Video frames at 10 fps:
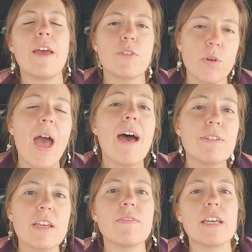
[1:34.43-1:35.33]
So
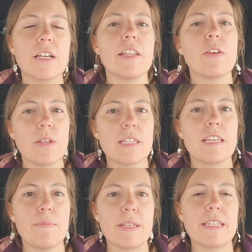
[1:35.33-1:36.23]
having a vehicle that you can
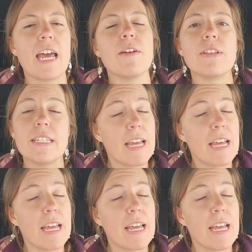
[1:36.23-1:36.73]
sleep inside of is